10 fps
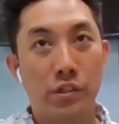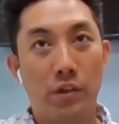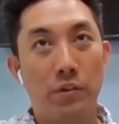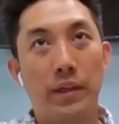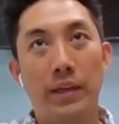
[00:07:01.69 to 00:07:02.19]

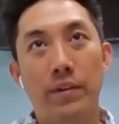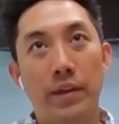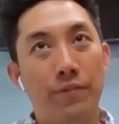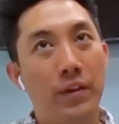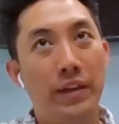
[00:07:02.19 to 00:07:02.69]
So even
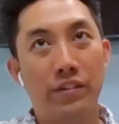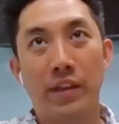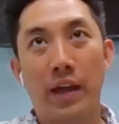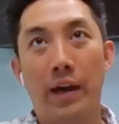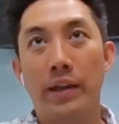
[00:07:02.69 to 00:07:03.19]
if it is
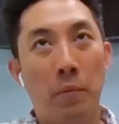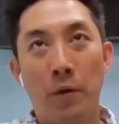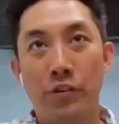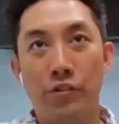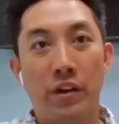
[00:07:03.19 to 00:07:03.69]
not a couple
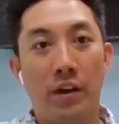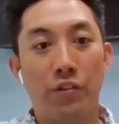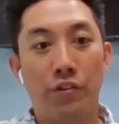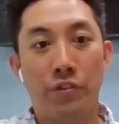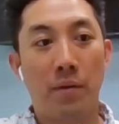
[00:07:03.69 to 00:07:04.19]

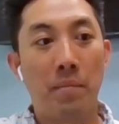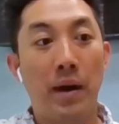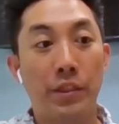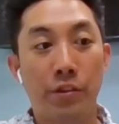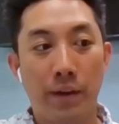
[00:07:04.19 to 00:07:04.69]
$100 a
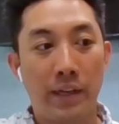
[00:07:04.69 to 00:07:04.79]
month or